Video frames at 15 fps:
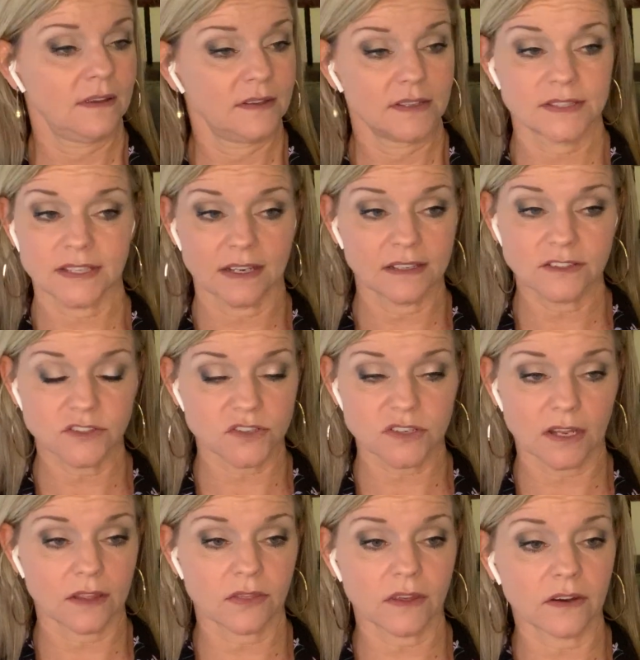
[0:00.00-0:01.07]
It's an
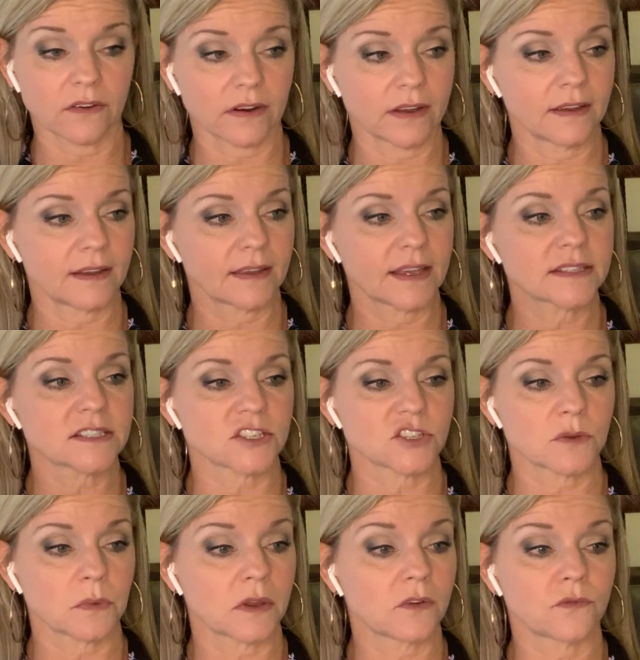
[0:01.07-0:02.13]
interesting theory. I guess I
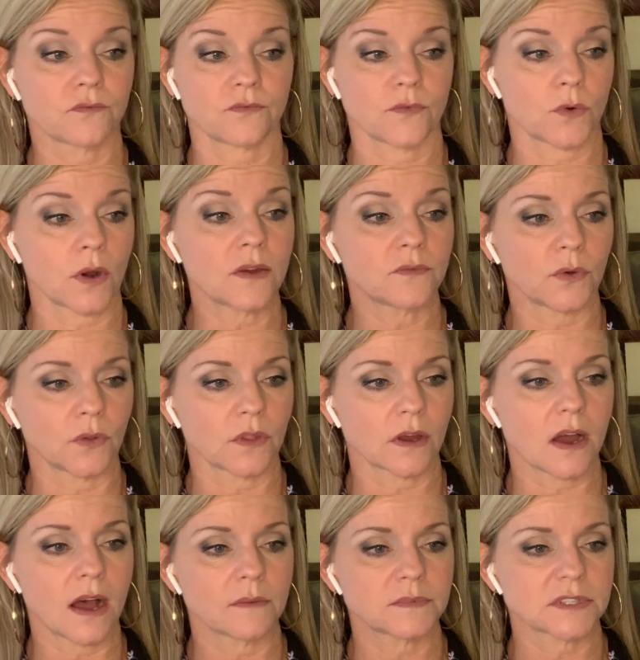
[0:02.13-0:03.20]
should be grateful the
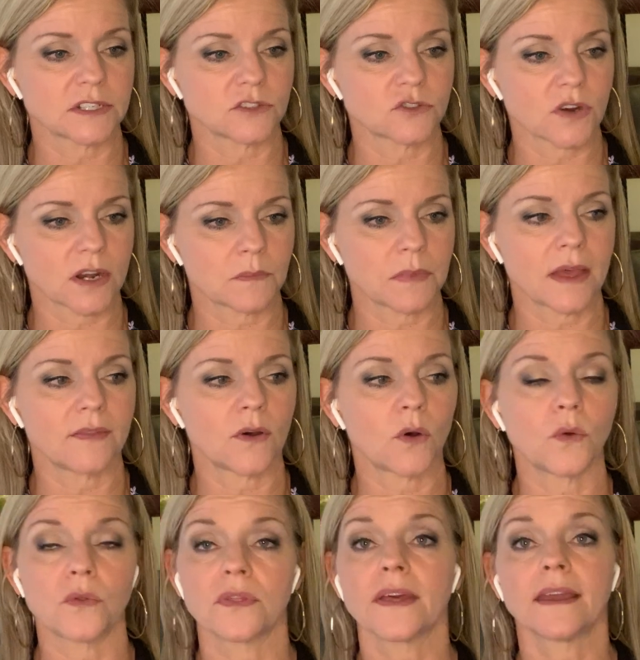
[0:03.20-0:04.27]
cops didn't try to pin the
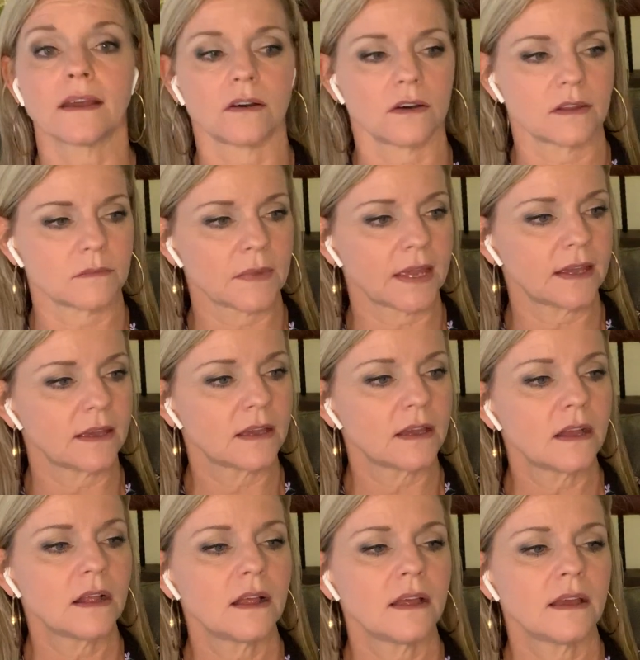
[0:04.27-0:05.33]
whole thing on me.
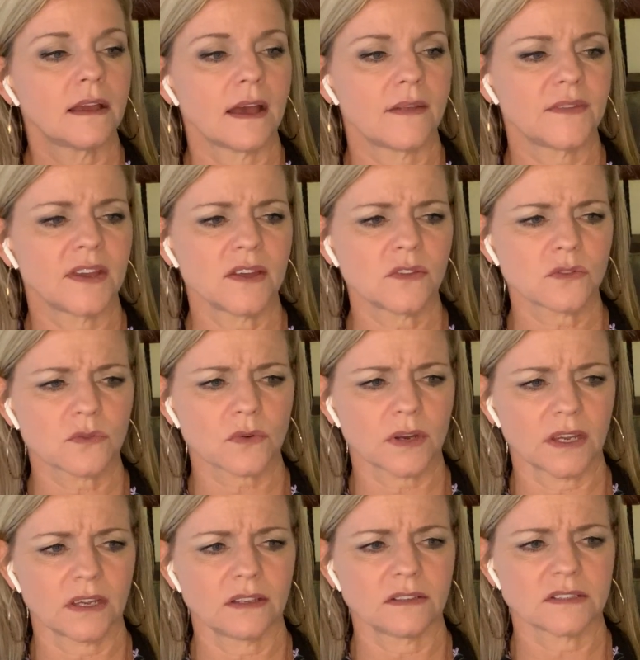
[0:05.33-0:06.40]
And the other
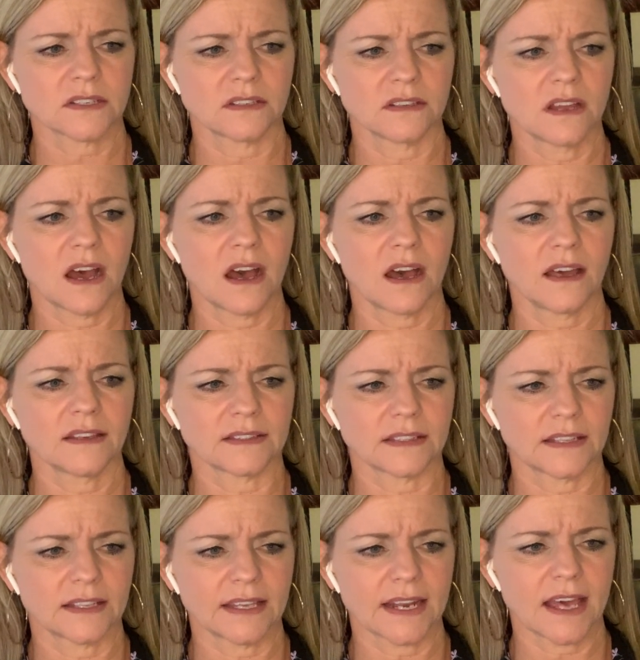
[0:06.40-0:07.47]
3 to nod
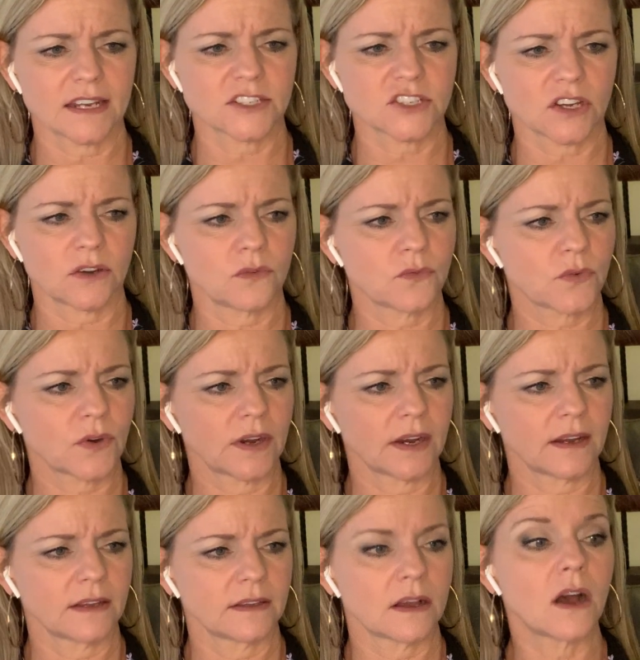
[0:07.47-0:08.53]
and get out of jail
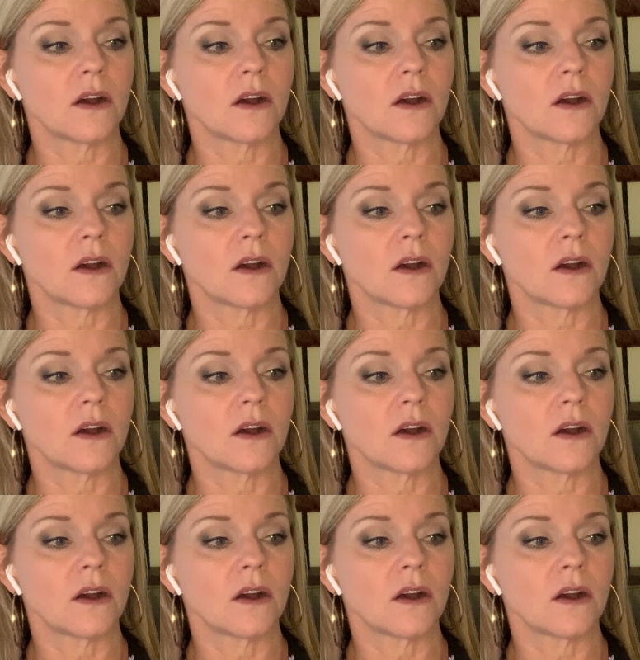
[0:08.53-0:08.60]
free.